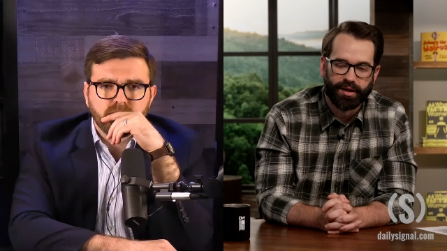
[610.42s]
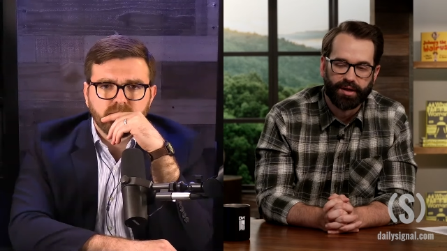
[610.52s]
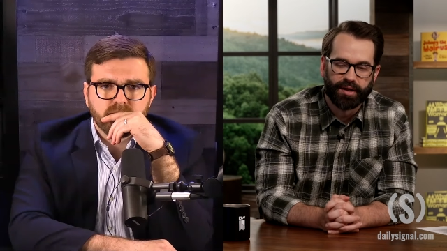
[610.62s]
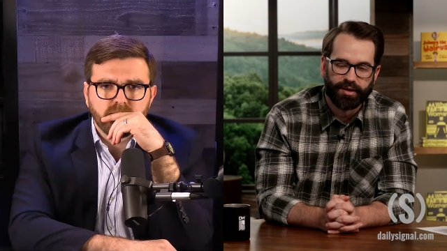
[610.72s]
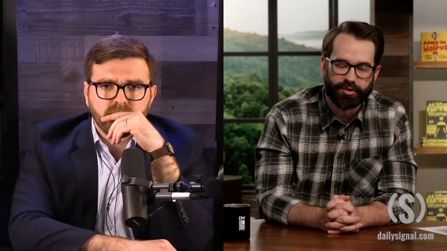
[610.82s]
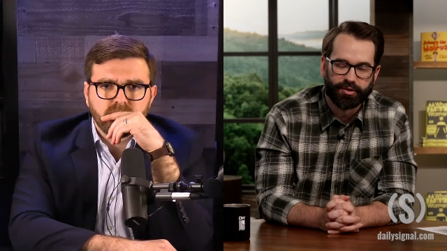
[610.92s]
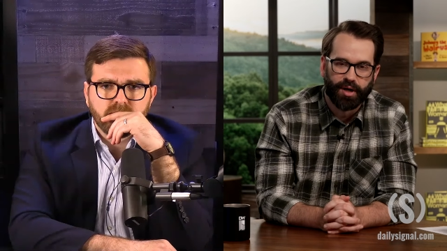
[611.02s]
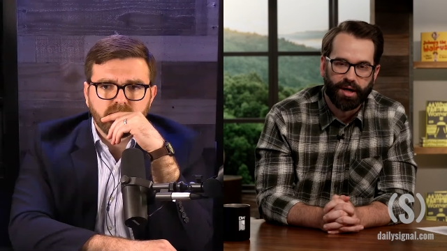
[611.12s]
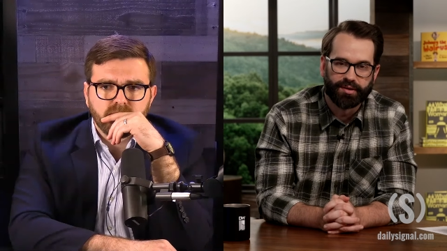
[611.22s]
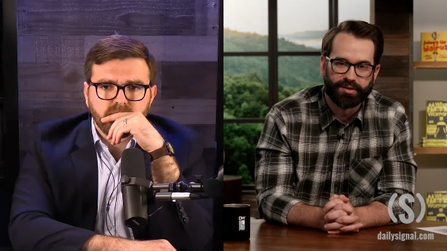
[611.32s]
Speaker 1: you're correct that
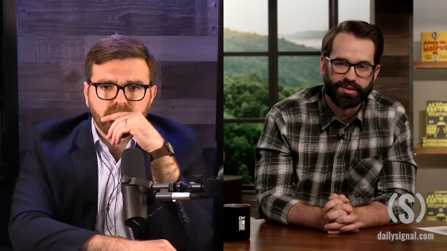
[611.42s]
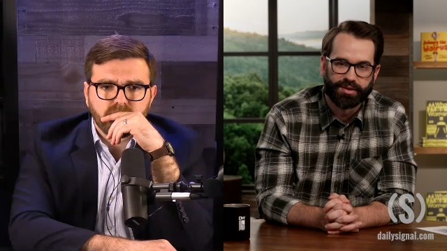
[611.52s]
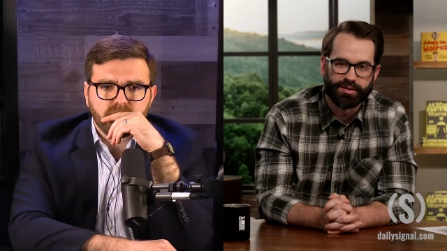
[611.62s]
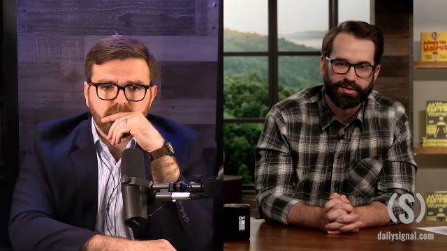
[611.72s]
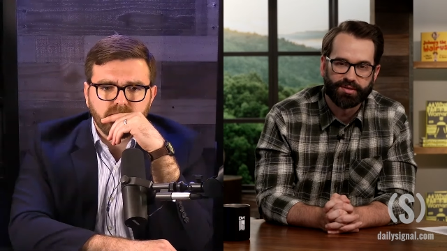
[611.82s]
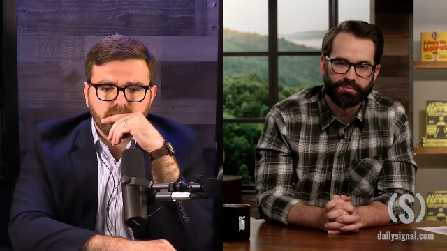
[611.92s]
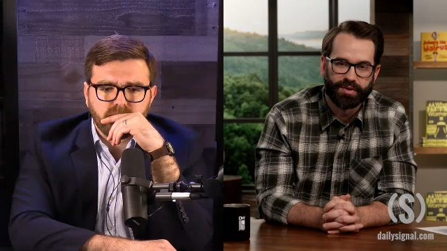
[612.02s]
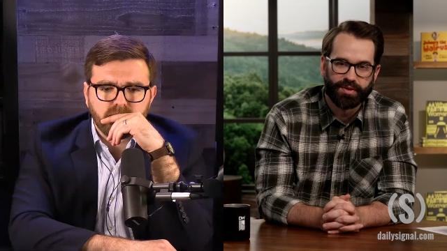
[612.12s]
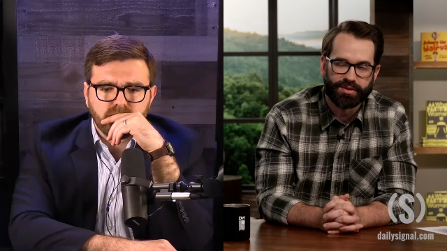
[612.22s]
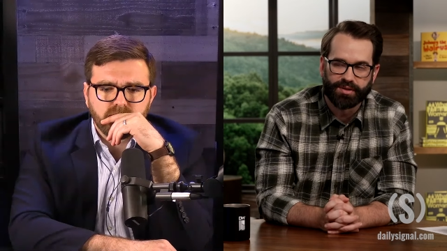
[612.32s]
this is this
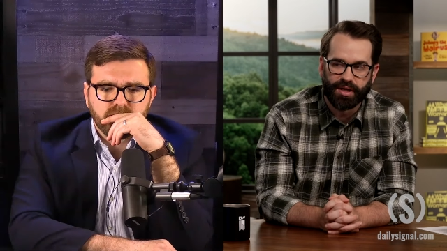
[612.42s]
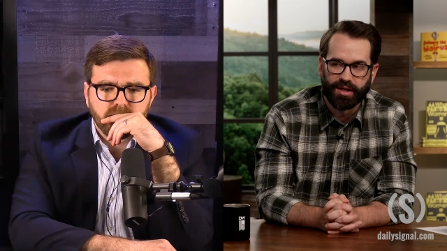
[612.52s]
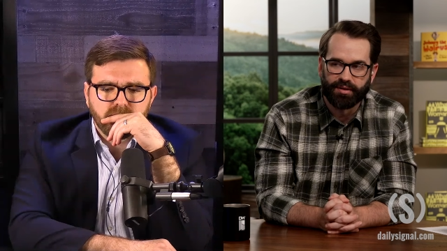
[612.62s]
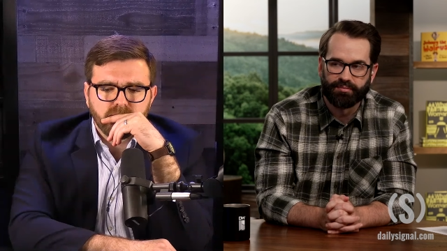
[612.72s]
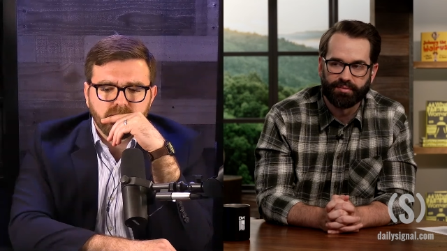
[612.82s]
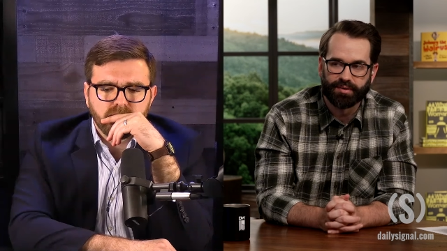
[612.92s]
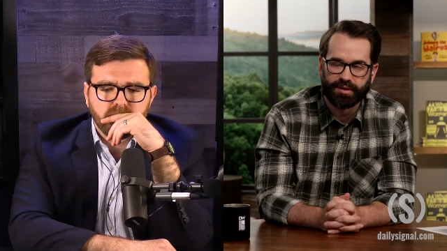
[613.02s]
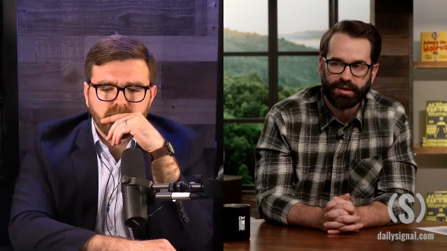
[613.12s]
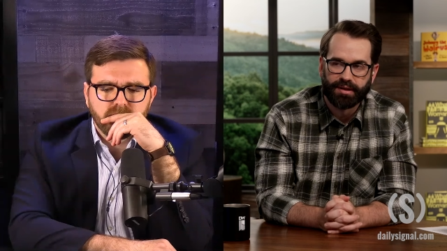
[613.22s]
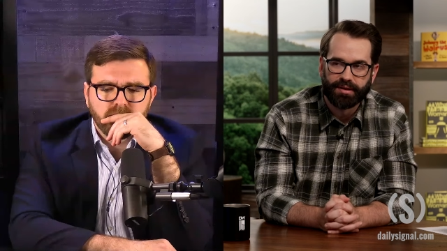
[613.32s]
is a
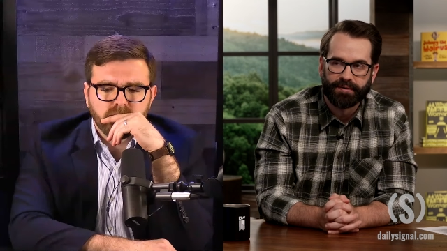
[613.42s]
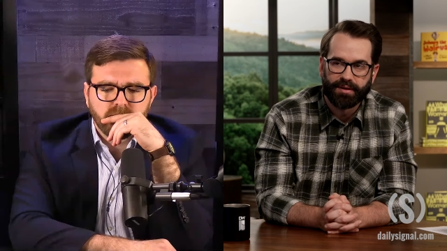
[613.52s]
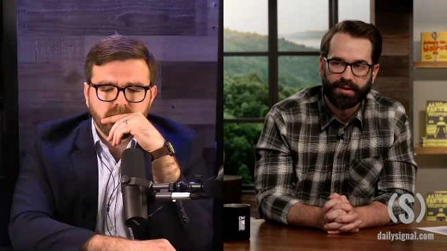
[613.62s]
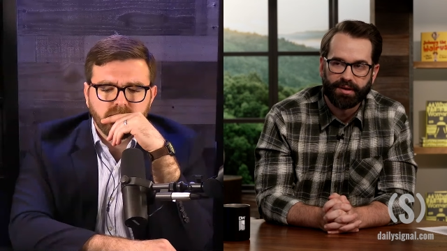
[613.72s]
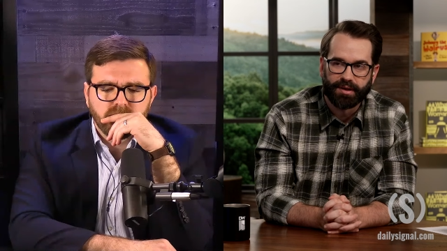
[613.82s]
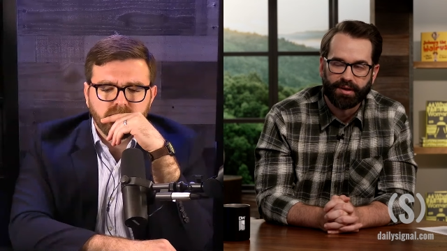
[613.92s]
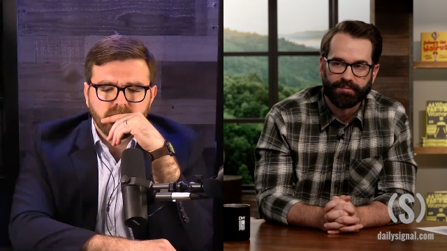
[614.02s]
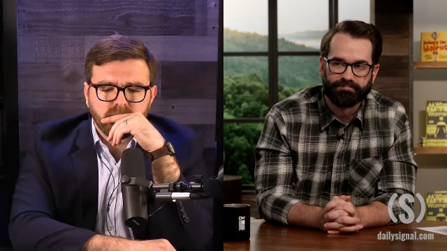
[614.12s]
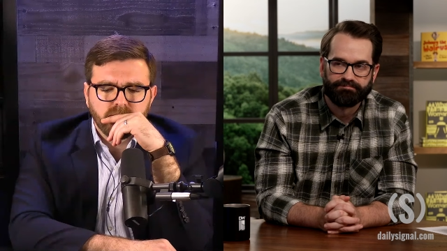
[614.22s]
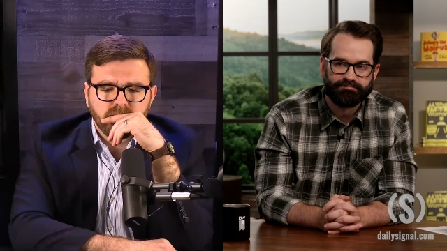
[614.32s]
uh,
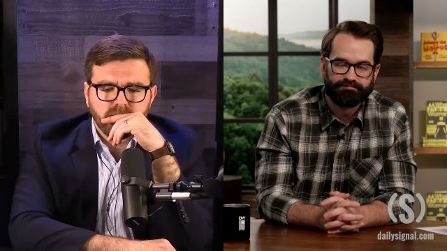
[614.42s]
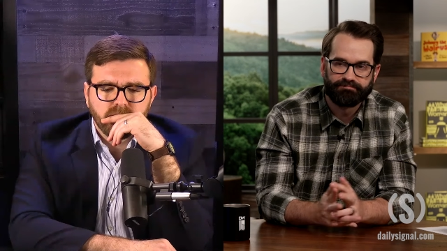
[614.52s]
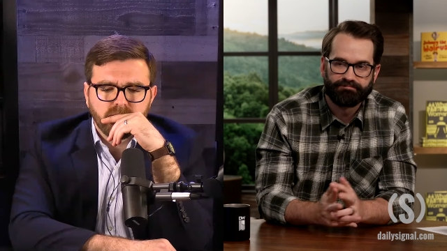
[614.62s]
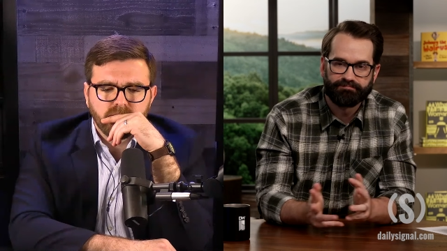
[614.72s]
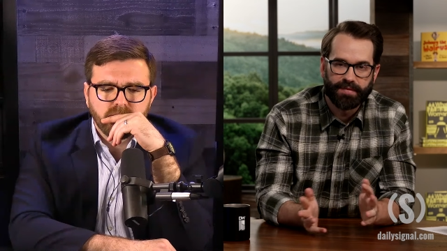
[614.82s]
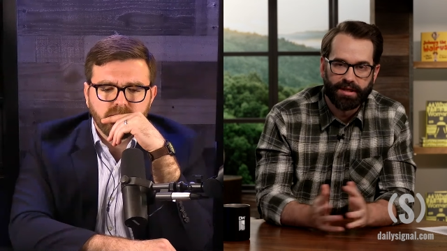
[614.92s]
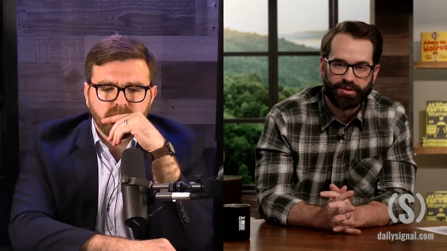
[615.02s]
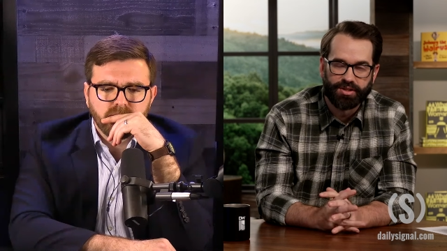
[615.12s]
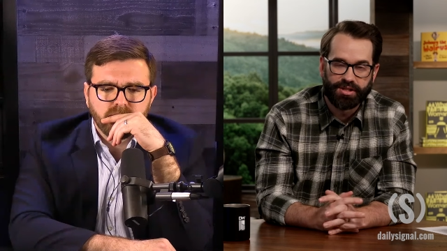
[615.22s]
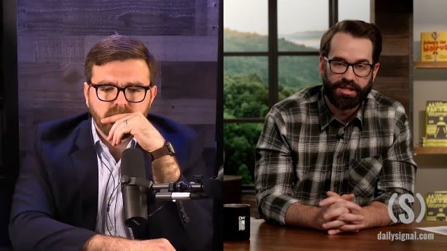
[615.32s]
a
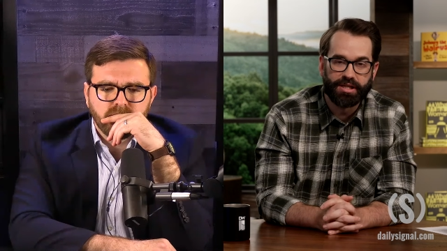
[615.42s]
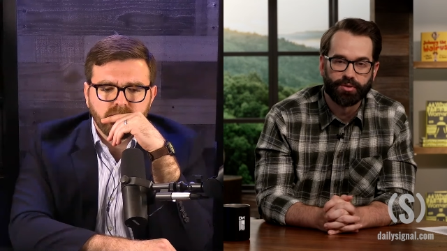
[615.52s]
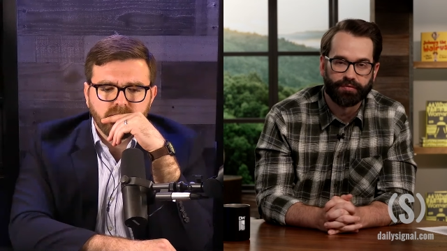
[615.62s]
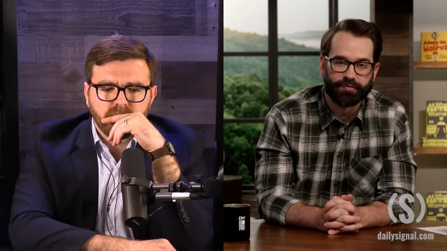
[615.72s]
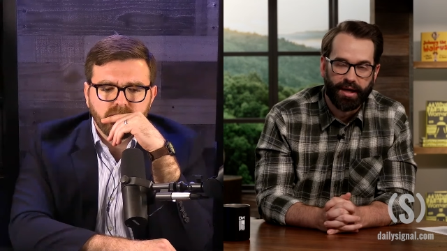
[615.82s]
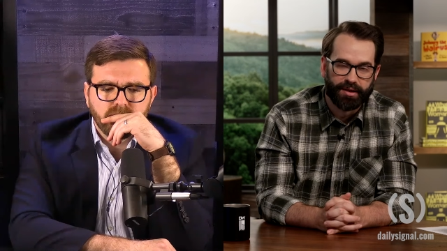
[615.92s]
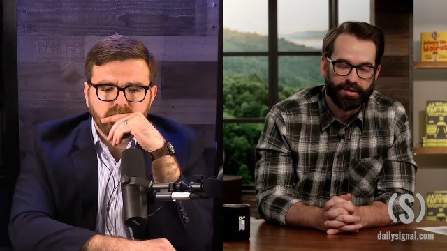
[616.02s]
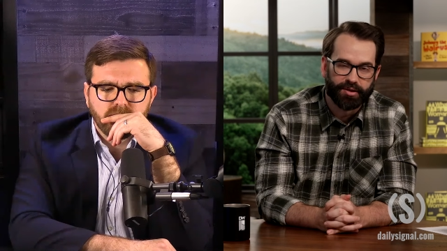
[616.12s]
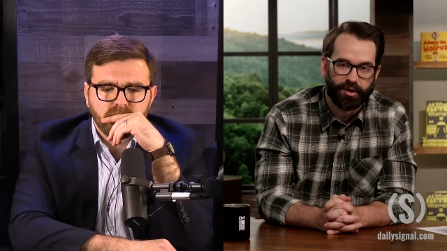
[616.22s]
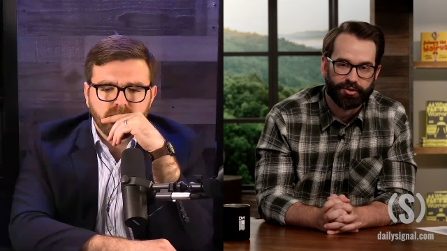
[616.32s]
disease we find in the
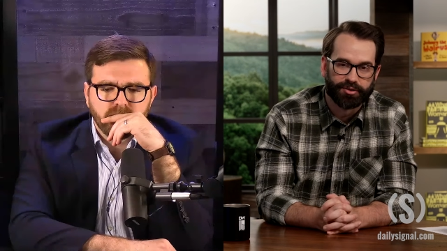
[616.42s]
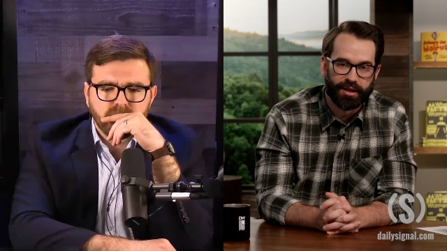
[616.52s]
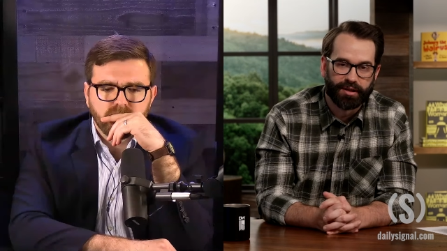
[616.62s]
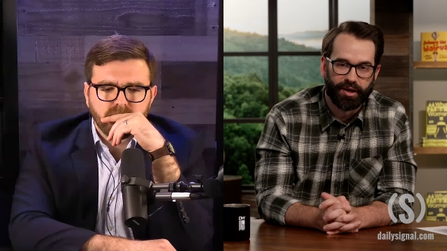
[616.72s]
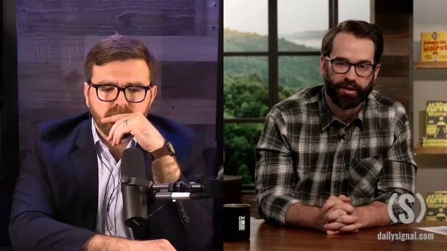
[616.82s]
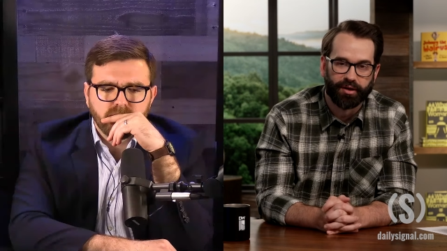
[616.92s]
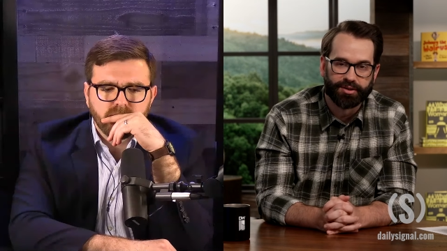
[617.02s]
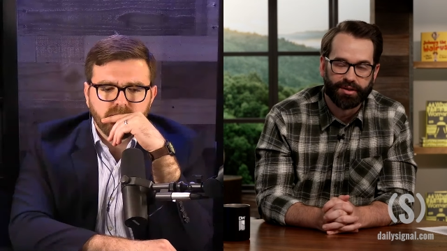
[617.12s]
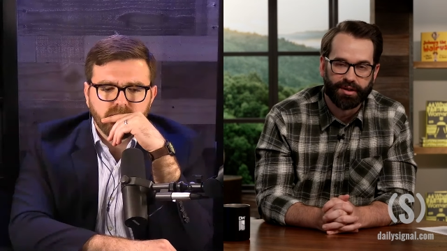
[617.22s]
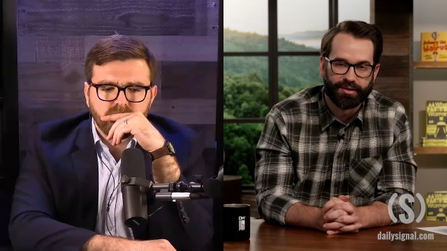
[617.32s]
culture at large, and
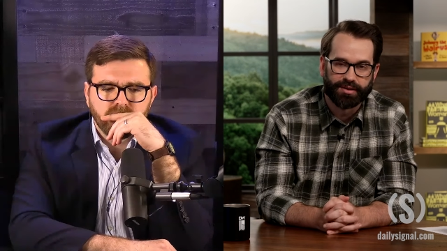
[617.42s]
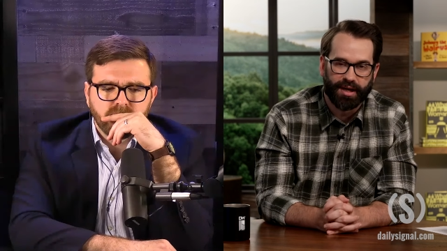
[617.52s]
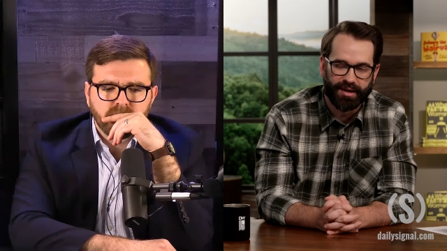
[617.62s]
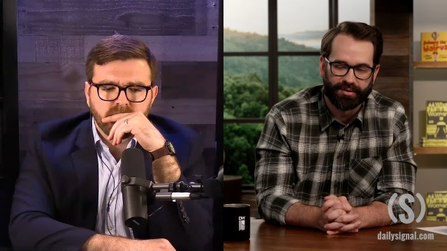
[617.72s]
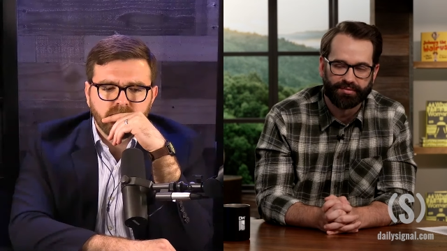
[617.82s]
it's kind of